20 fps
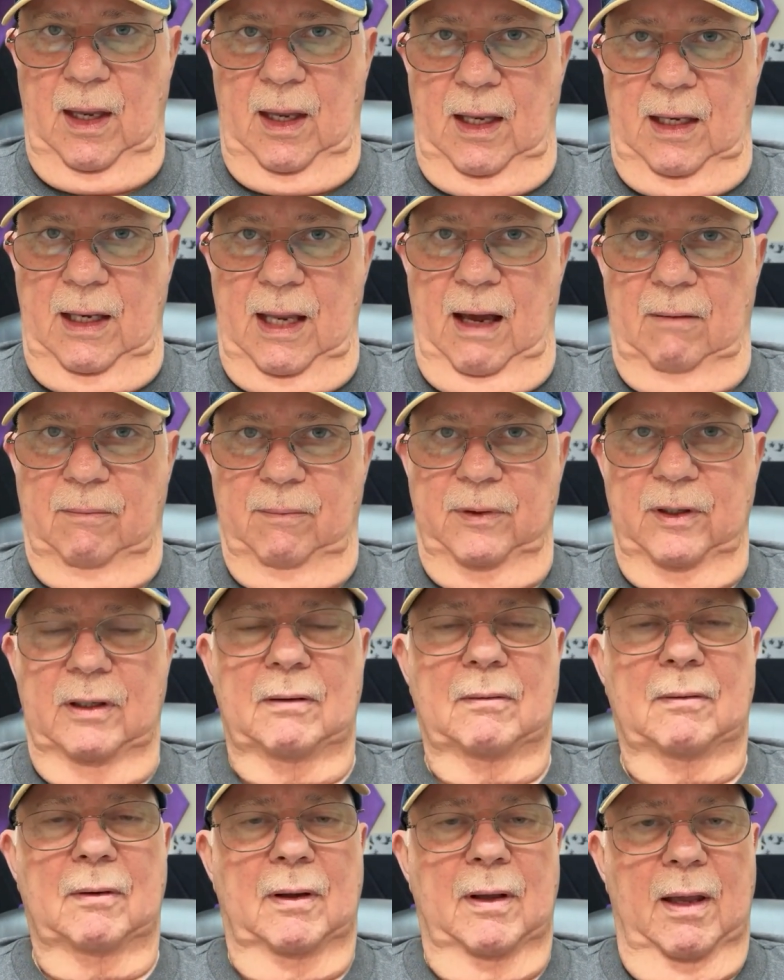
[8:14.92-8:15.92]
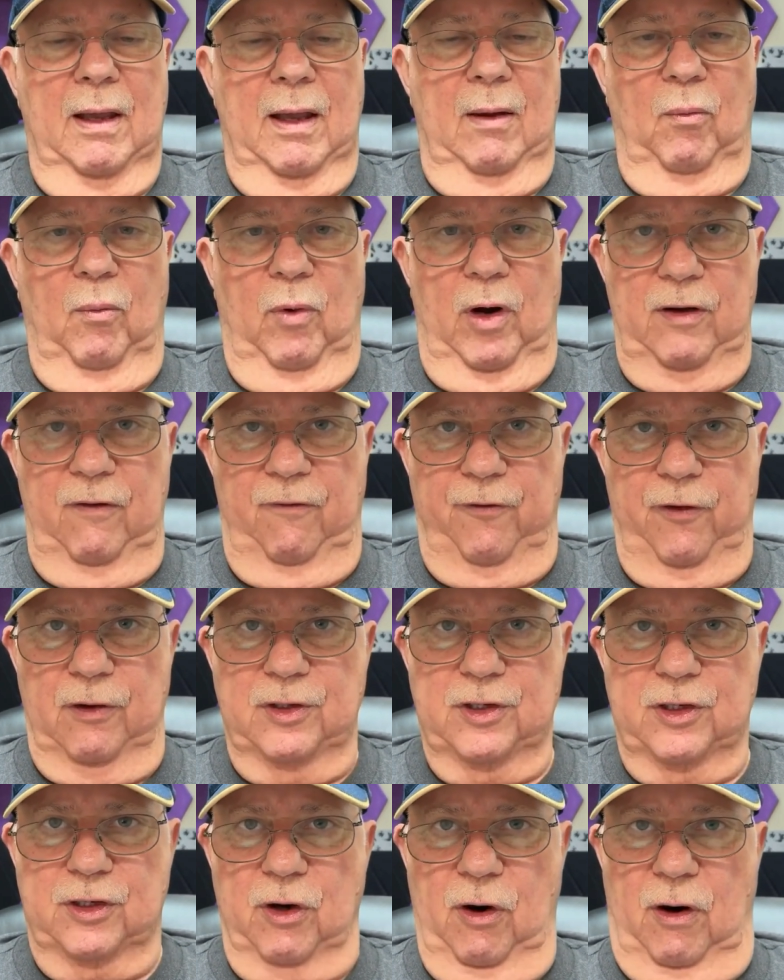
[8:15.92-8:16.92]
Now, when you
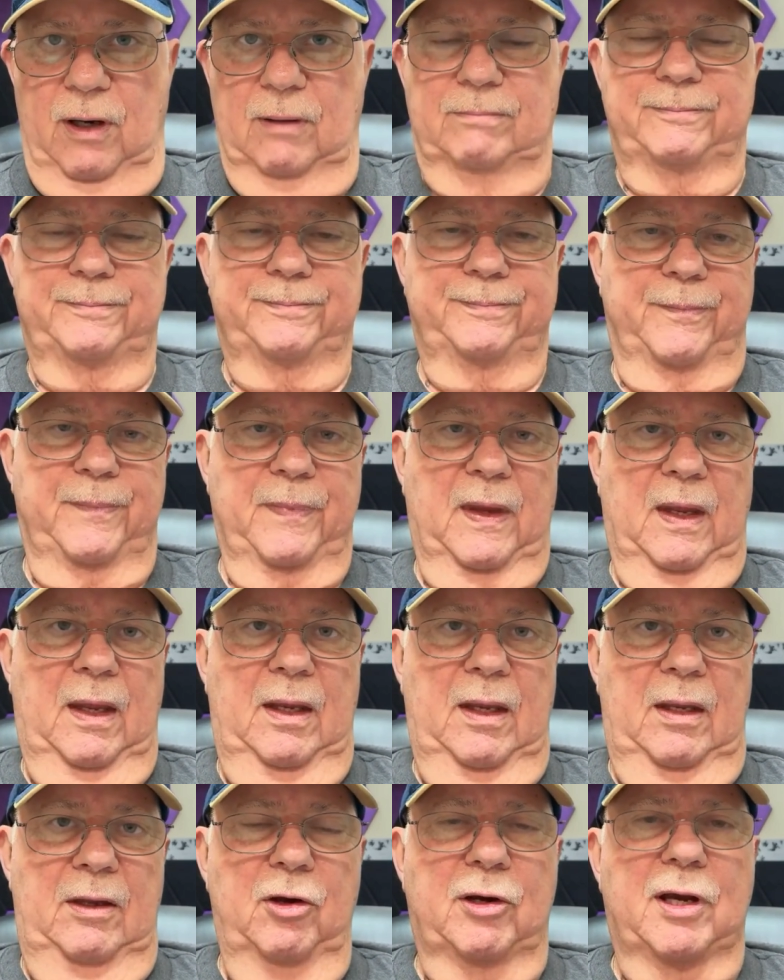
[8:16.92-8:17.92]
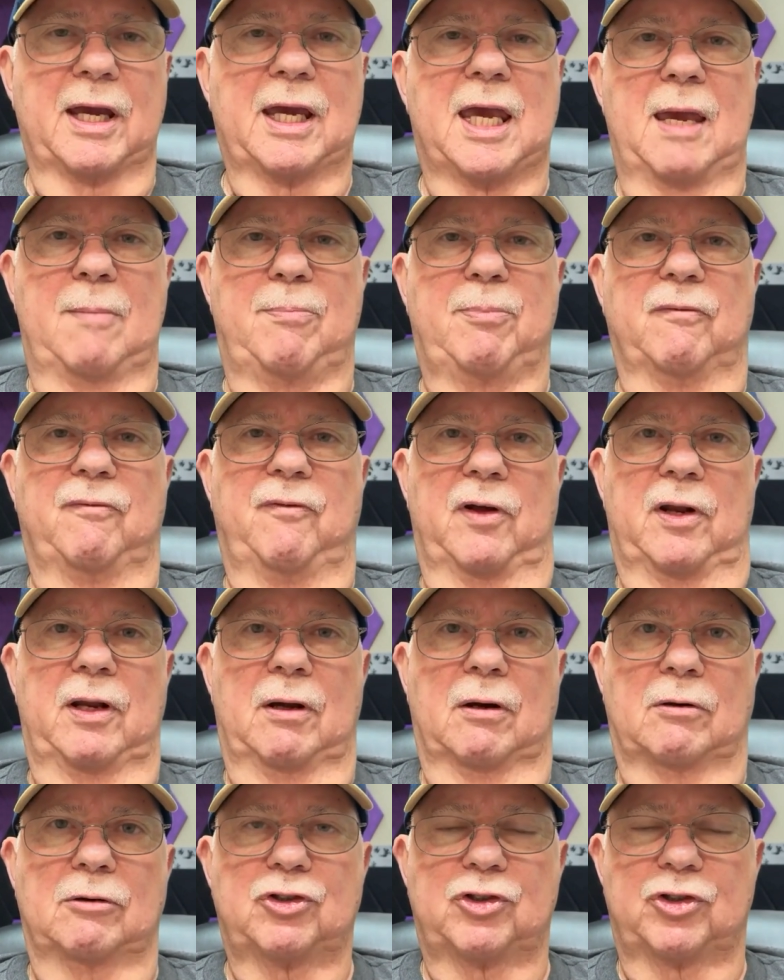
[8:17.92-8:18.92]
first start, you can keep your
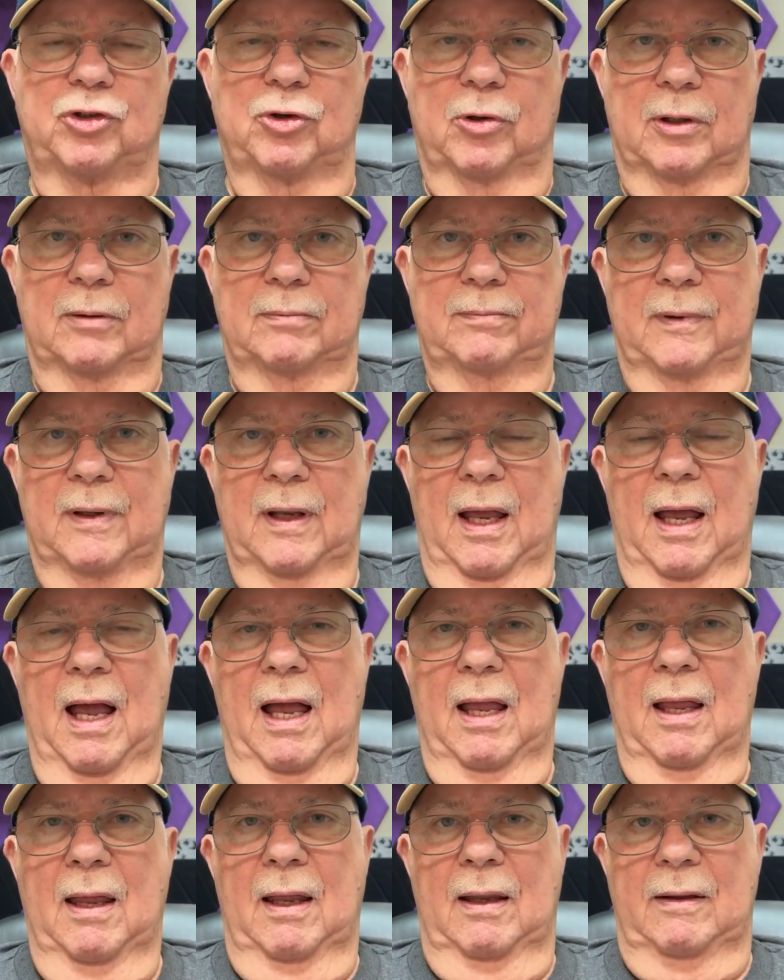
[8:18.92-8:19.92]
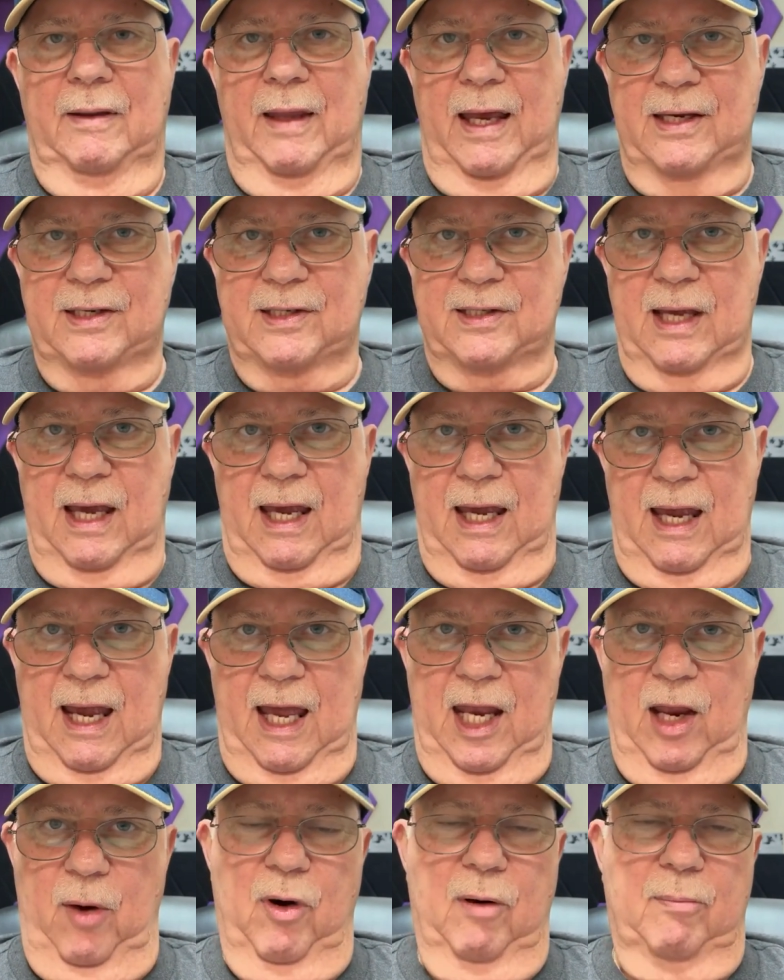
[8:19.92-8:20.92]
videos short. They say
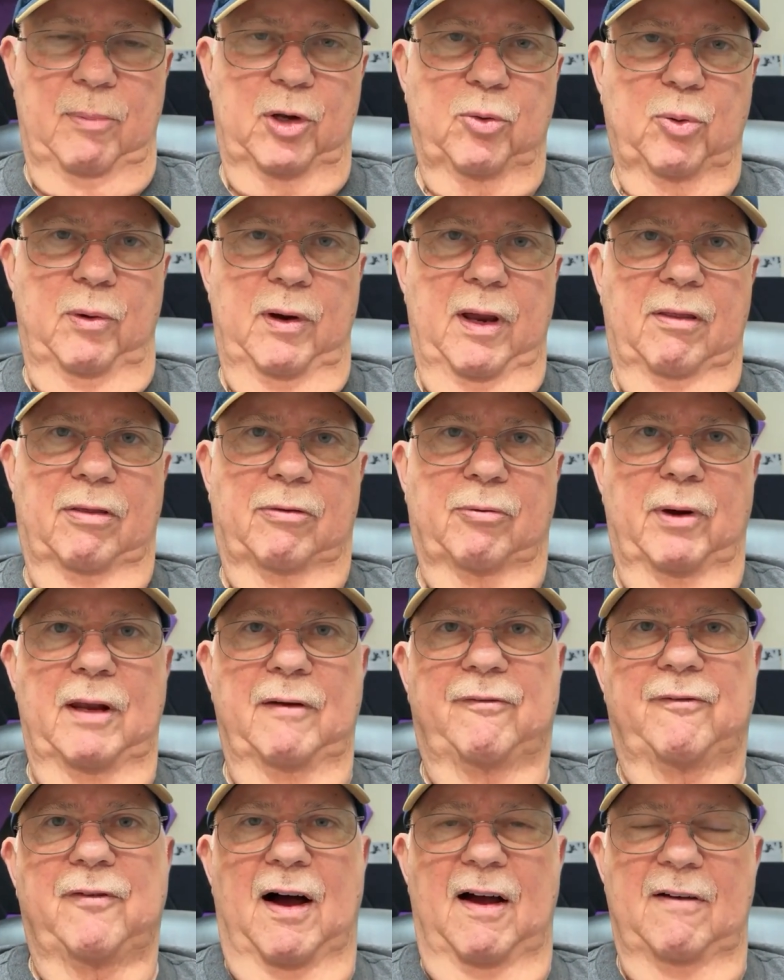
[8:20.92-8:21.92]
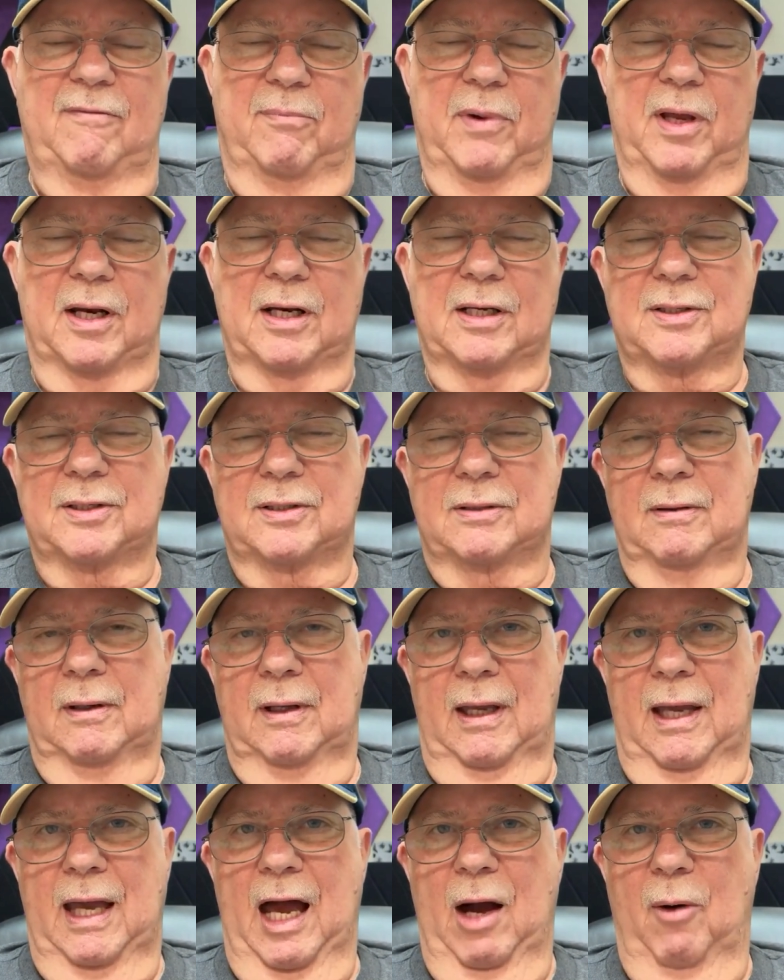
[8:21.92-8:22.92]
anywhere between 3 to 5 minutes.
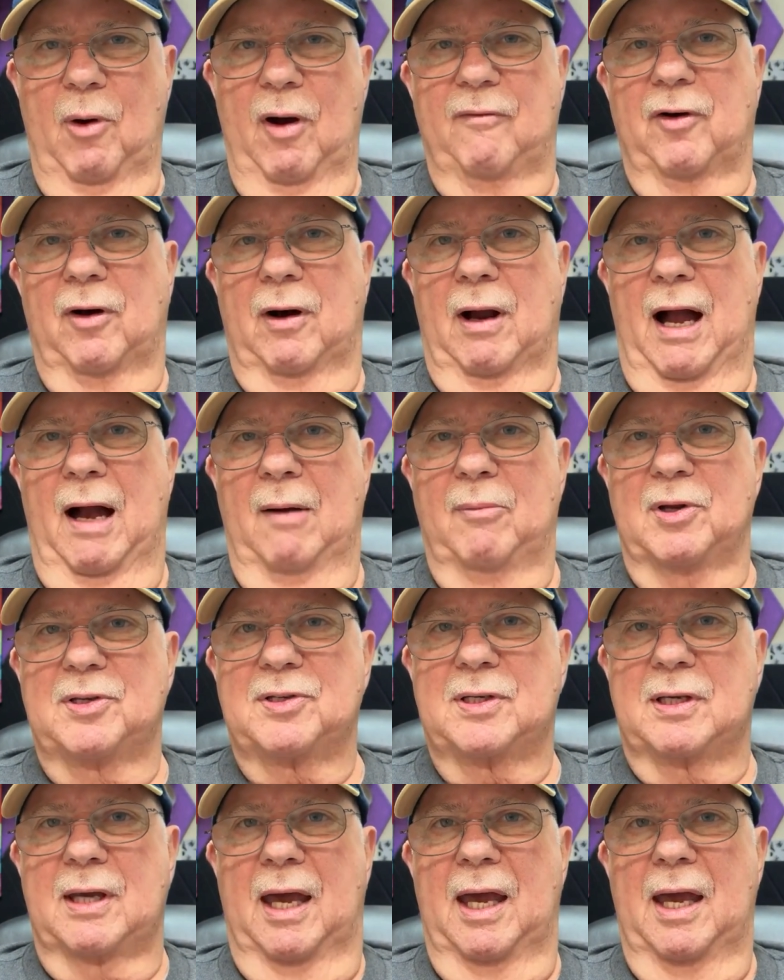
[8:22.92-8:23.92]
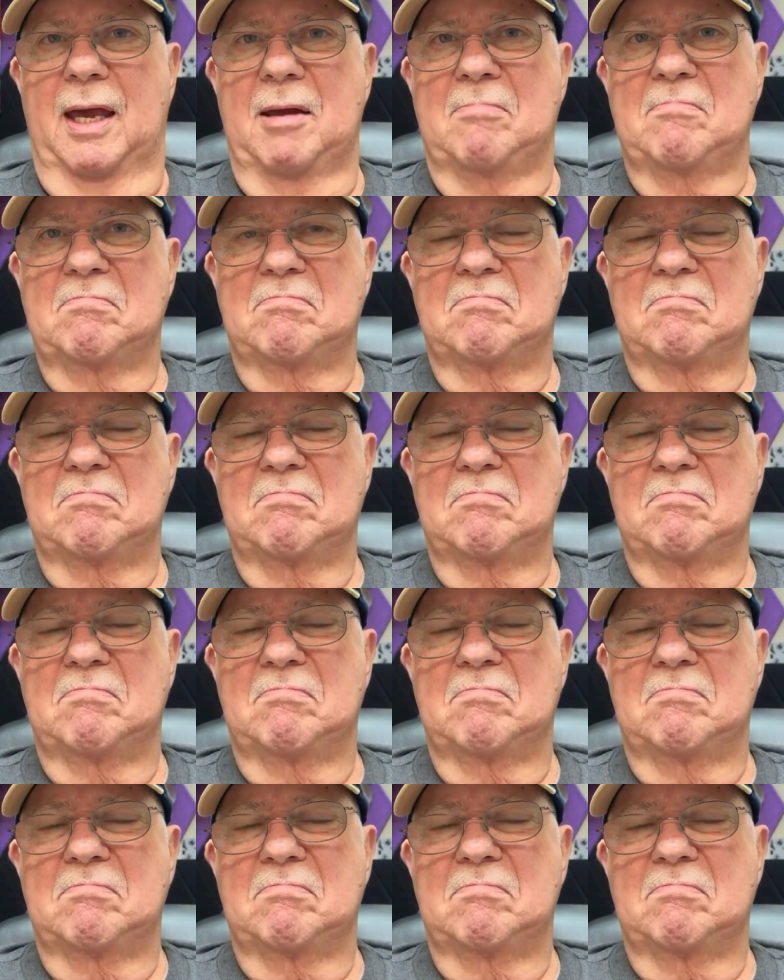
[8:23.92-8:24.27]
However, I would say